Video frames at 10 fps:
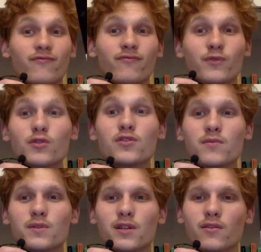
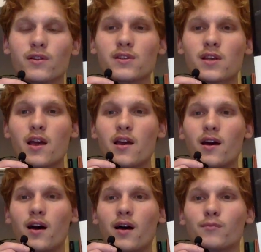YouTube series,
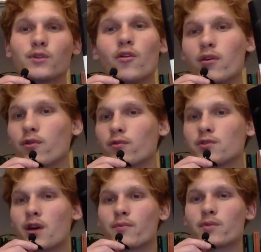um, going through
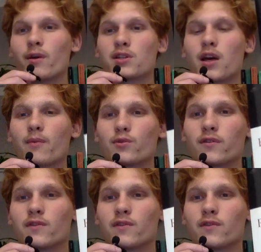chapter by chapter